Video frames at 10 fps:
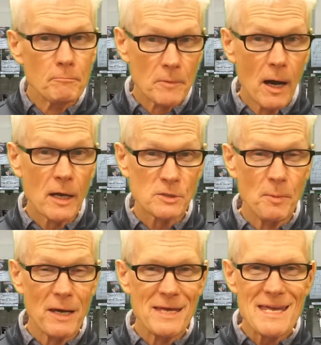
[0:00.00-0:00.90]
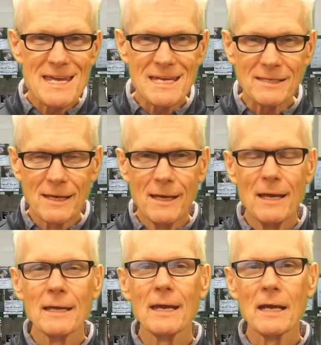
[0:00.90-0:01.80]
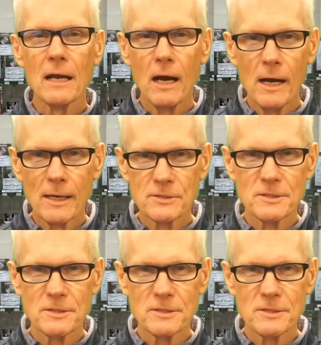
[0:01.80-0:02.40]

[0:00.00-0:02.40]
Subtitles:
caused by the heat can cause